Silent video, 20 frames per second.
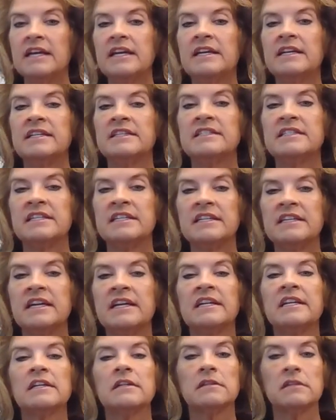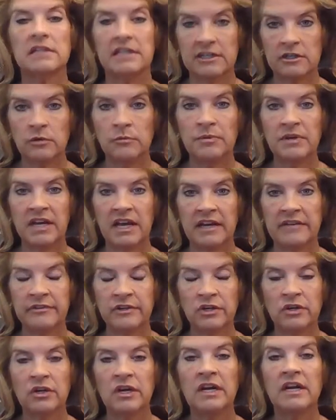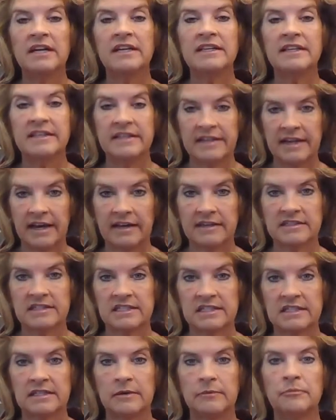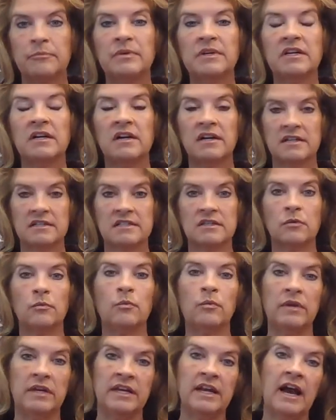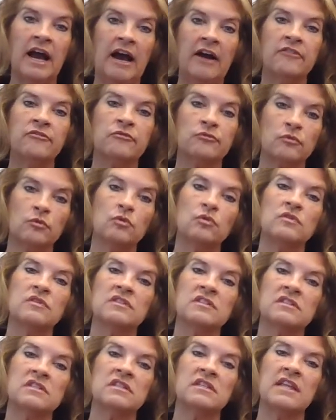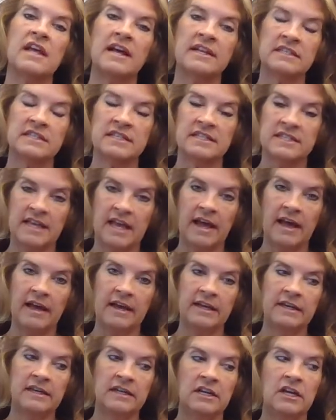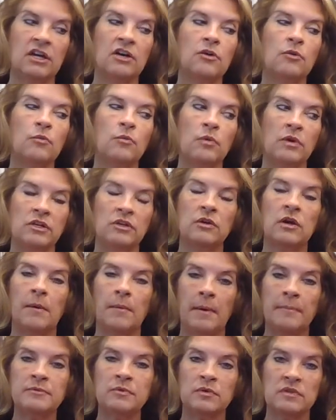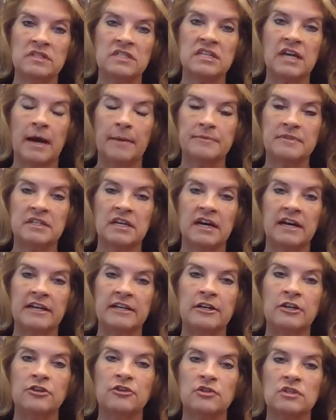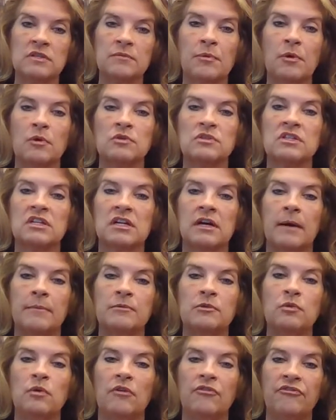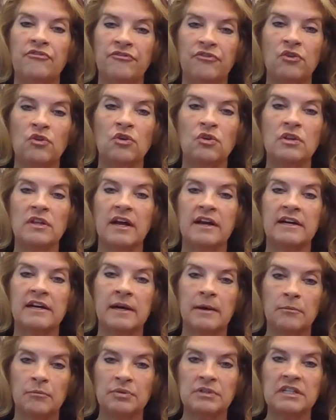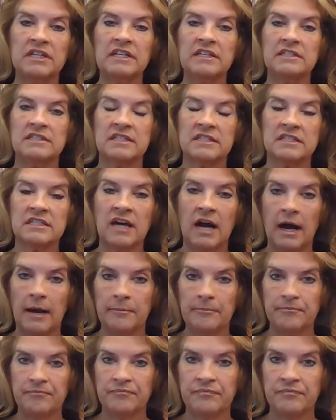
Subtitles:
Is it an illegal behavior? Yes, because we have rules that say when you come up to a stop sign, you're supposed to come to a full and complete stop.